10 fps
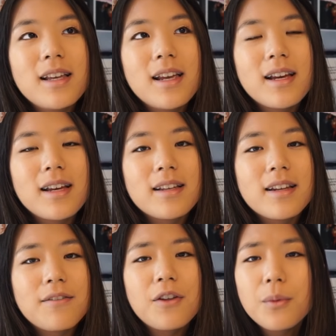and
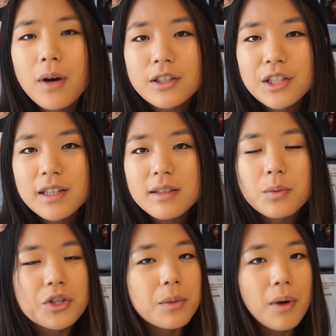if they're watching this,
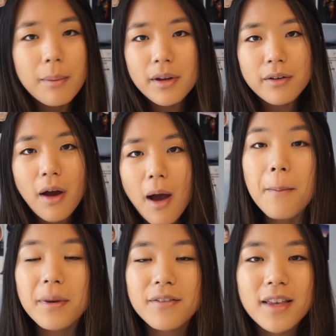which they probably are not,
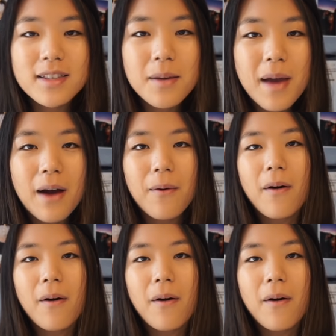but if they somehow